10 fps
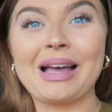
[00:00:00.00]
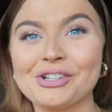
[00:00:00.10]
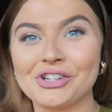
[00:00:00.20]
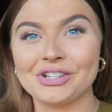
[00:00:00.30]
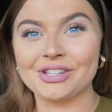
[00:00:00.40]

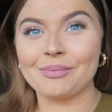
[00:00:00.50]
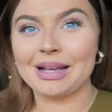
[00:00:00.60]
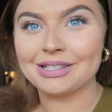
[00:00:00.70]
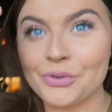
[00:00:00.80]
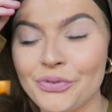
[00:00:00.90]
patchy and so
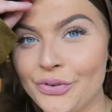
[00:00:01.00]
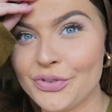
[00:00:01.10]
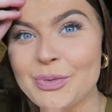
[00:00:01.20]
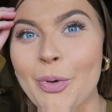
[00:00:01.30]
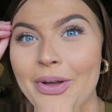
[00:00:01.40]
bad, so if
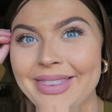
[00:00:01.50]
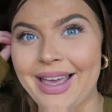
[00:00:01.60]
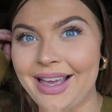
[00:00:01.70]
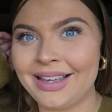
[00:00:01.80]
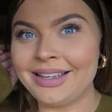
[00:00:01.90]
you've spotted
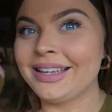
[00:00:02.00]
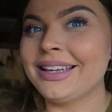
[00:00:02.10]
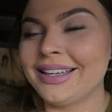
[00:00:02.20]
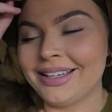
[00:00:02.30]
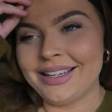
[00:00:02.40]
that,
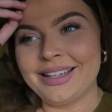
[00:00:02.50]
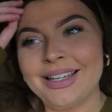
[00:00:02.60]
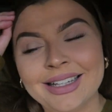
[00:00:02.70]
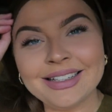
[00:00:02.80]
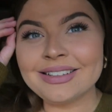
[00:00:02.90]

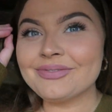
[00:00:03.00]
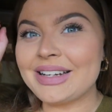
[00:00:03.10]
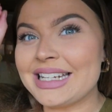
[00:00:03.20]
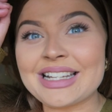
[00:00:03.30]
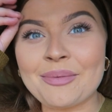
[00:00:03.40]

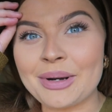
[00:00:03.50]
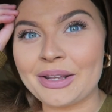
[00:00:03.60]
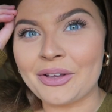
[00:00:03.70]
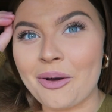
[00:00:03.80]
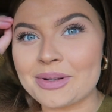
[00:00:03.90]
please don't put
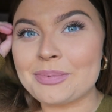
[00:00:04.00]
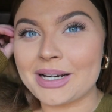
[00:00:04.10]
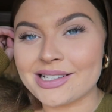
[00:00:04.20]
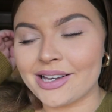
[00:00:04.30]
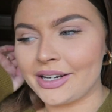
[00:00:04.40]
it in the comments
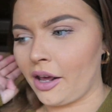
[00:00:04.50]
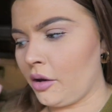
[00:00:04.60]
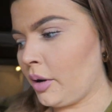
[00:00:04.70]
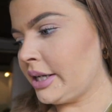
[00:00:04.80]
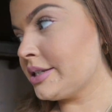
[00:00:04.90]
because I
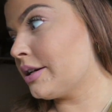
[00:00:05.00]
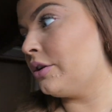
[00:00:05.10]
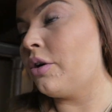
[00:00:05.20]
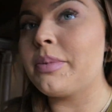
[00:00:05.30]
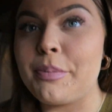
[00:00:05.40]
know I just
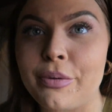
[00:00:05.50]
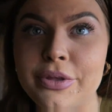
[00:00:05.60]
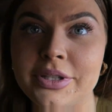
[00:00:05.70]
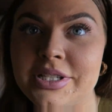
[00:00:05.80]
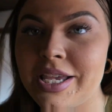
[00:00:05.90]
cannot be
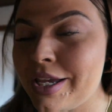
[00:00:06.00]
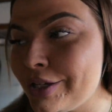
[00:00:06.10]
bothered